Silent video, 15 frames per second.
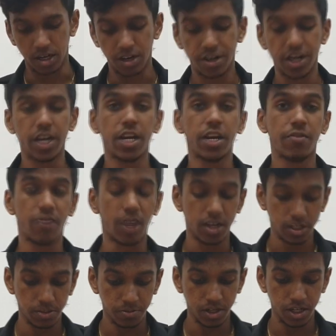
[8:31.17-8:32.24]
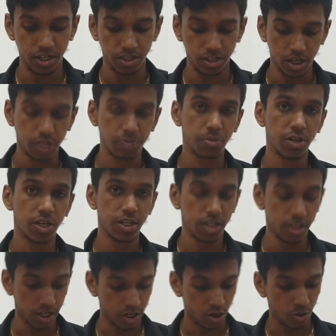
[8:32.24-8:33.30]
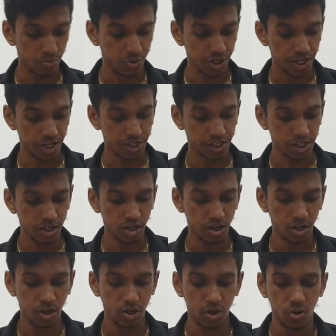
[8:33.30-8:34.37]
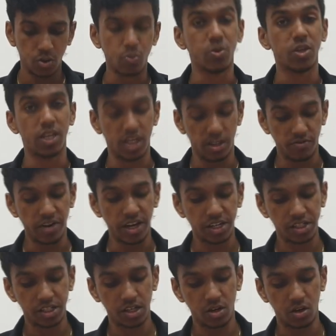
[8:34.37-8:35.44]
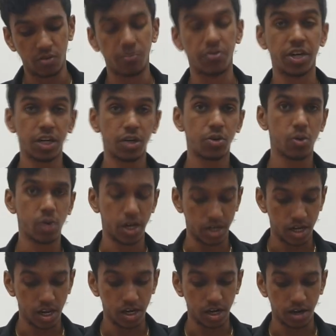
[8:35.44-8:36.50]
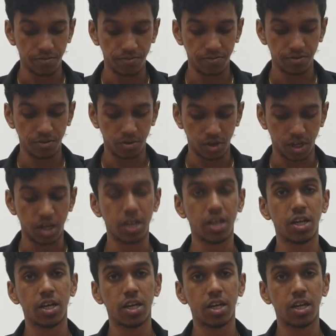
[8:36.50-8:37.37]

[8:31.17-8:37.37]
great advancement in transportation and communication with the invention of railroad and telegraph. Okay.